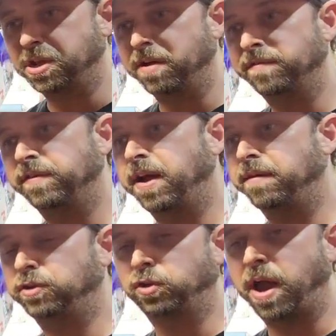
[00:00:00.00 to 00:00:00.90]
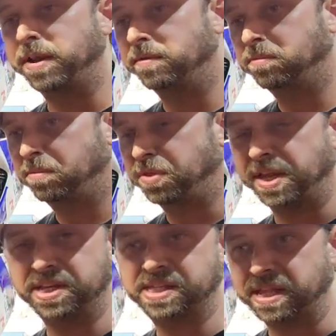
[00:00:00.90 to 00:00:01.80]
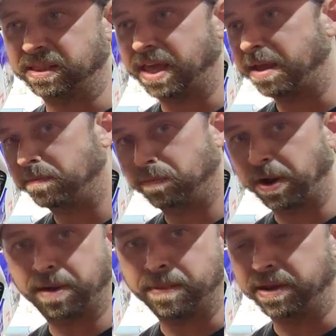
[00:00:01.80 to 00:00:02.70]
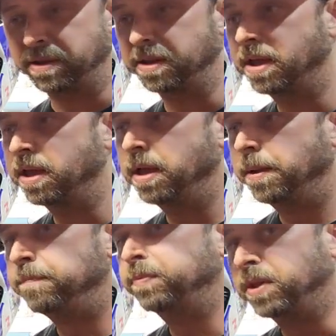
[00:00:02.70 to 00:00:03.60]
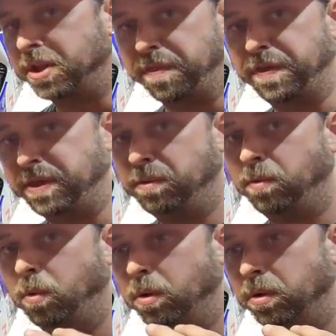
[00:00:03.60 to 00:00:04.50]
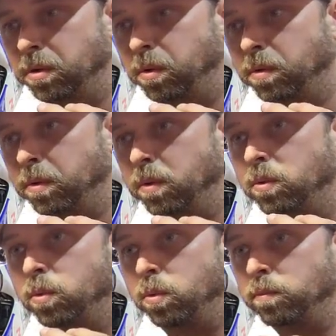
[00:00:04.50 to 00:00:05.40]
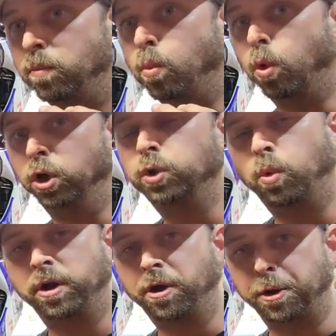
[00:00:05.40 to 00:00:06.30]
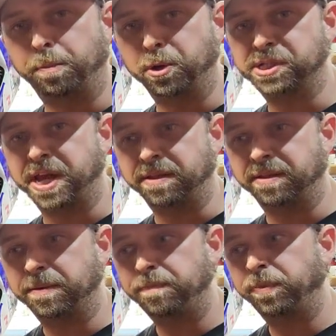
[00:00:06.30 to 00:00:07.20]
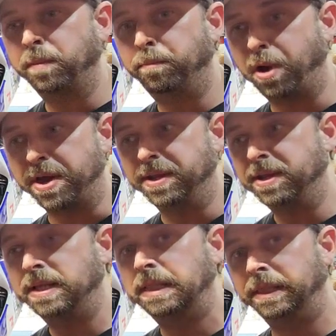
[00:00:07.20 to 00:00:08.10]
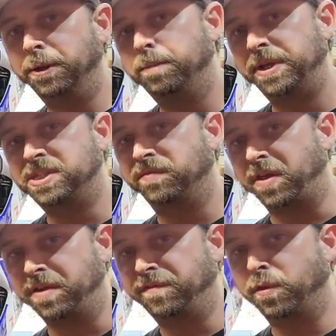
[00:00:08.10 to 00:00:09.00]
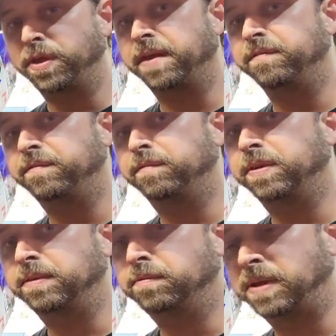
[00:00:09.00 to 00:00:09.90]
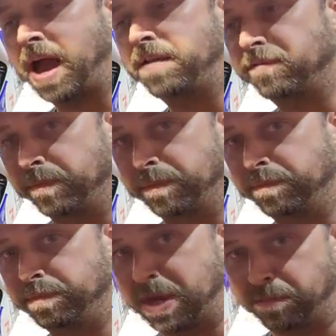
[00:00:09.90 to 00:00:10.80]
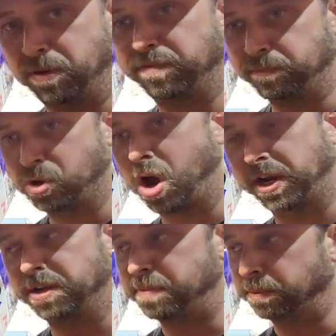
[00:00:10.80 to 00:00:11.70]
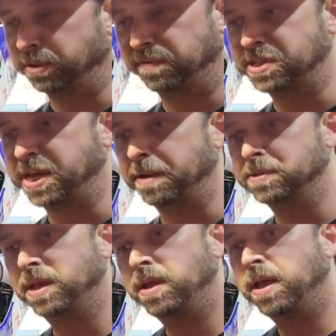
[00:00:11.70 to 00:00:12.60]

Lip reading: stuff. I've tried things that they recommended. Nothing worked 100%, but little bits of info that I've got from people, from talking to people, different setups,